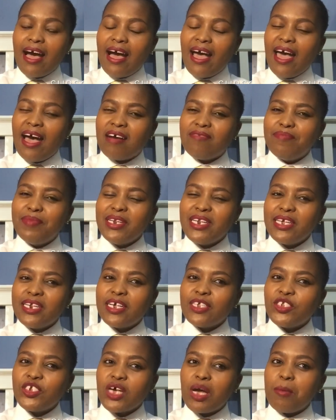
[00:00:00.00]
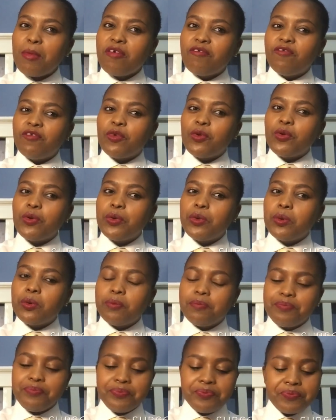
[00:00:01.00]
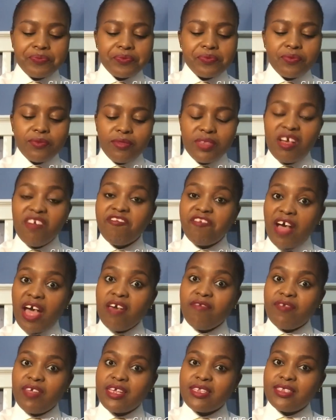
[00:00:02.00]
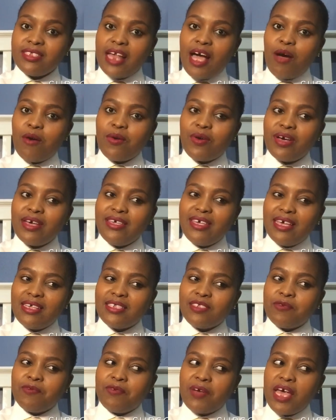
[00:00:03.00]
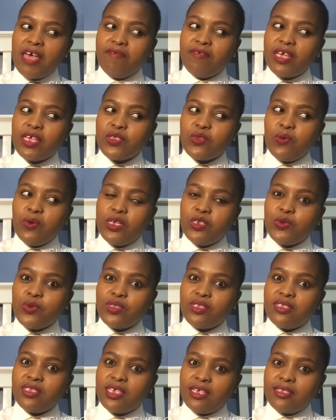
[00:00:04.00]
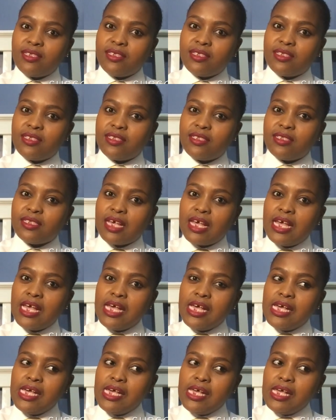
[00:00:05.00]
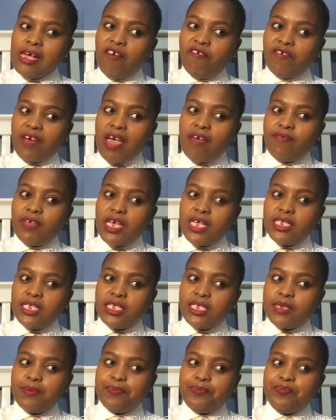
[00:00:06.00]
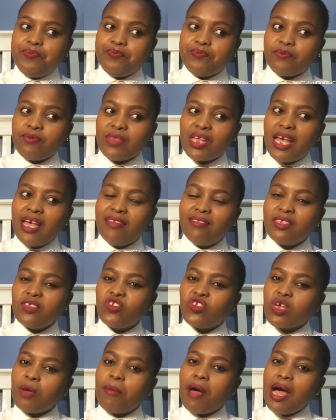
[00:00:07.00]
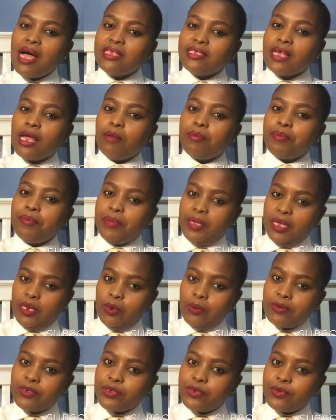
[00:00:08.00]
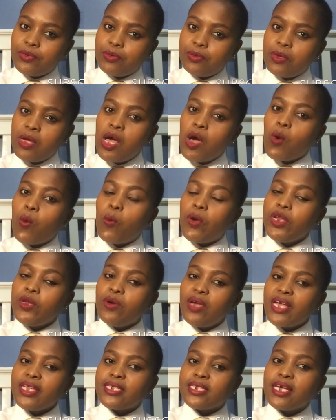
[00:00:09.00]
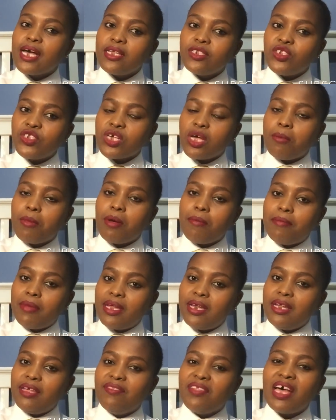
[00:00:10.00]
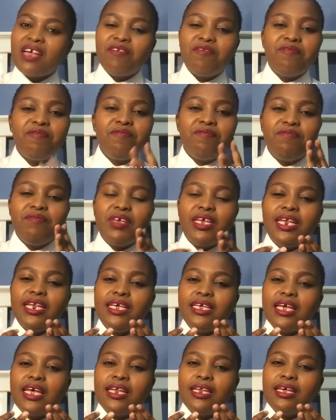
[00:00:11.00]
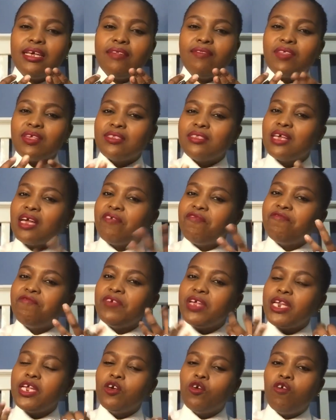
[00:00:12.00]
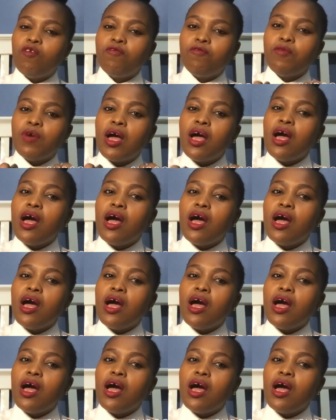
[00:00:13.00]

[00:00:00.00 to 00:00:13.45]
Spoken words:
I have been in a chama for 5 years now. Yes, 5 years, going to six, 5 years. And this chama has helped me a lot, you know. When you get chama money, that feeling, yani, there's that feeling of,